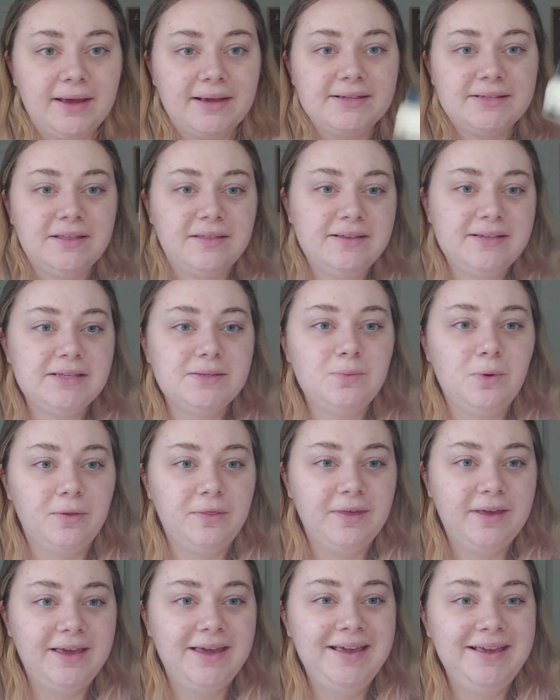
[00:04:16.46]
Okay, so this is what
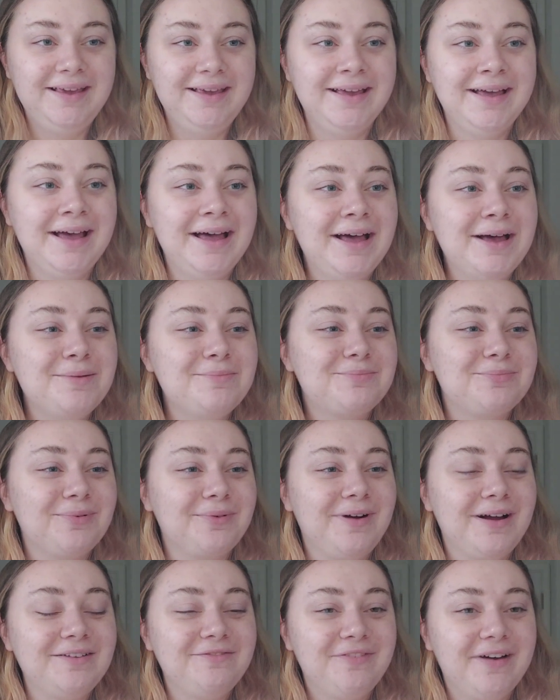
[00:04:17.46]
the
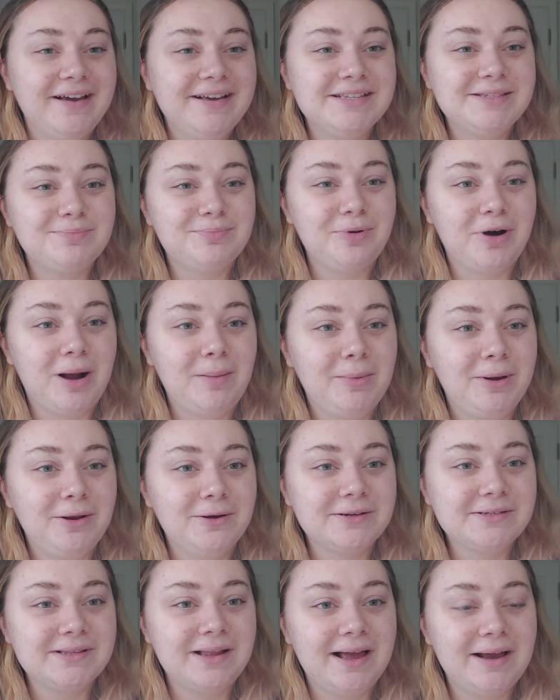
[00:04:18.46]
face primer
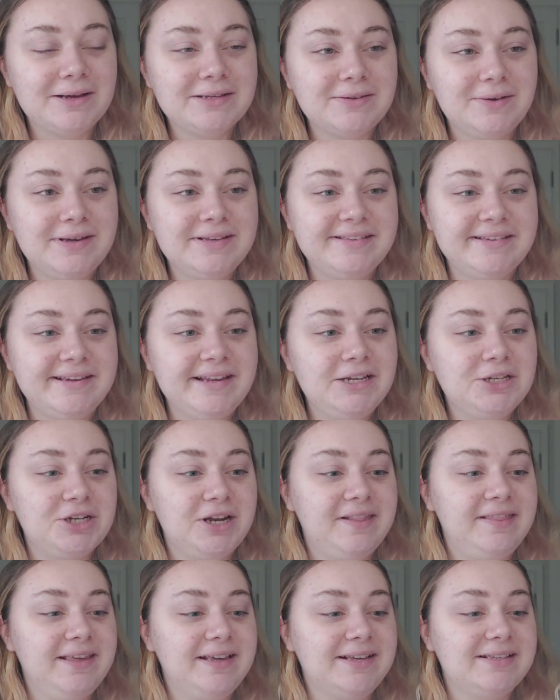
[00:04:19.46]
looks like. So it's
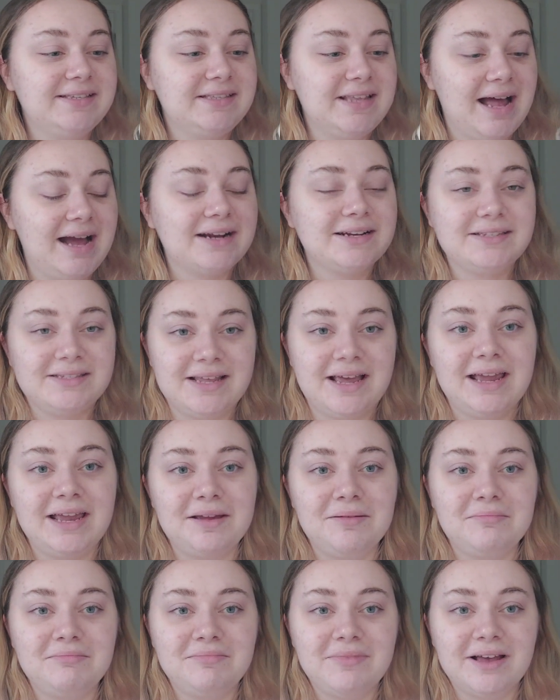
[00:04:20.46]
literally the exact
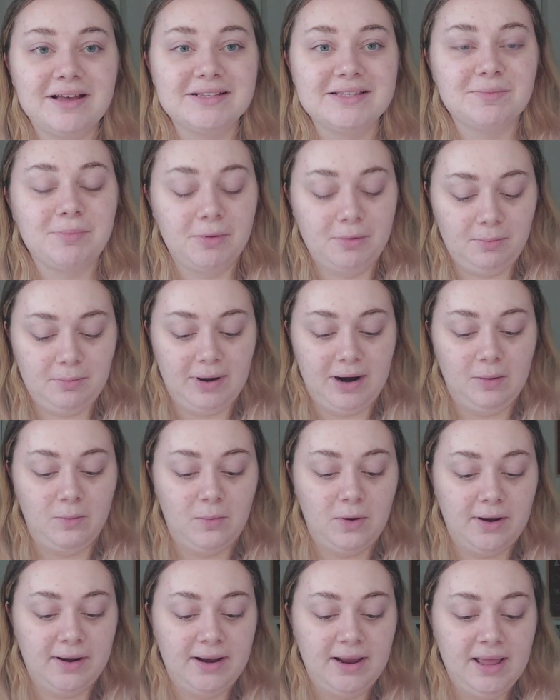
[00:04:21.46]
same as the Bobbi Brown
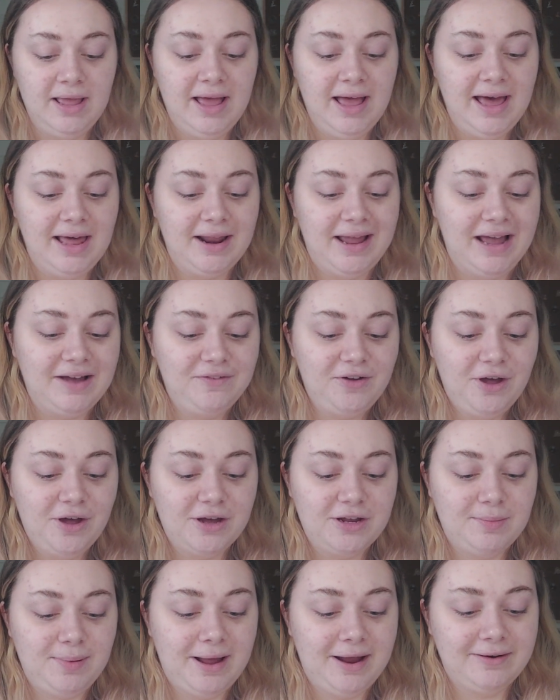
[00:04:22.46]
one. And I have
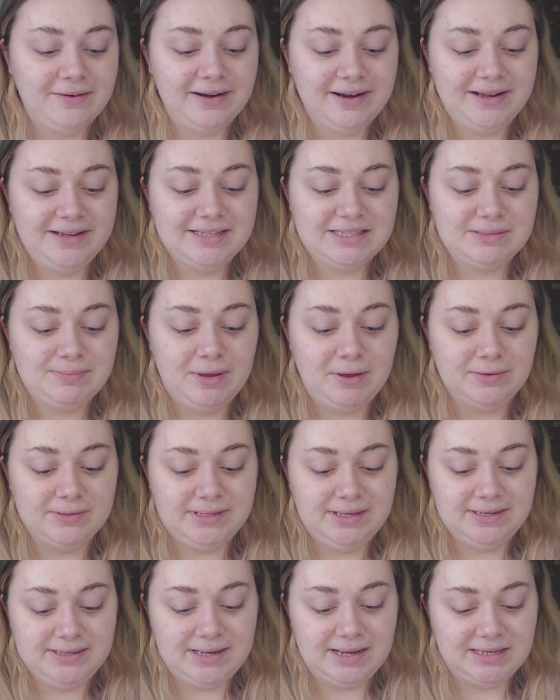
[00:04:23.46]
heard apparently it smells
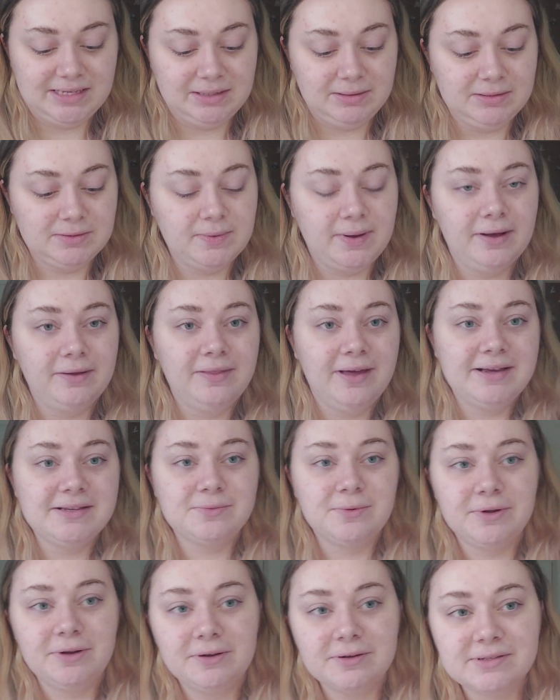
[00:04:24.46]
the exact same as well. That is
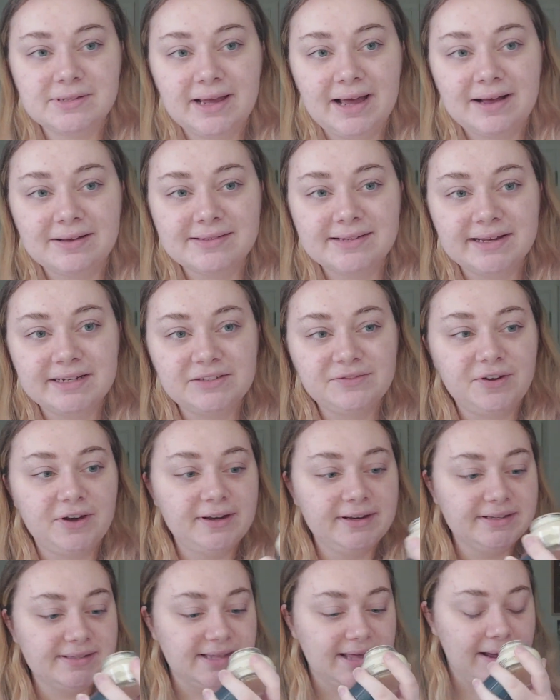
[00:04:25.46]
what it looks like. How
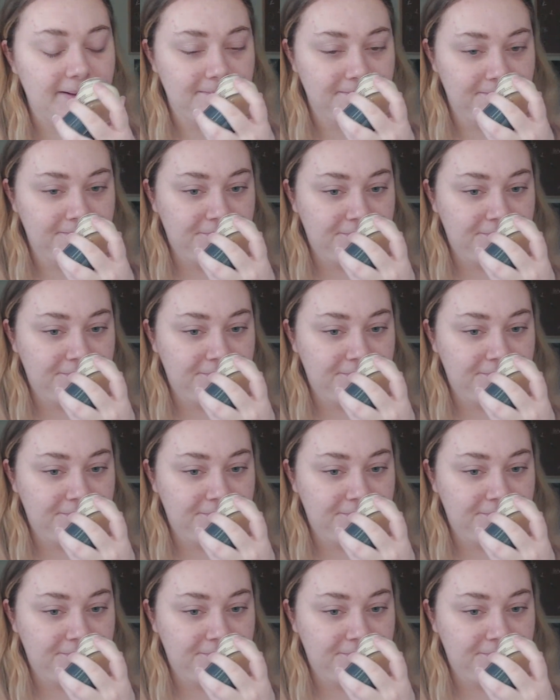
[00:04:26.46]
satisfying is that?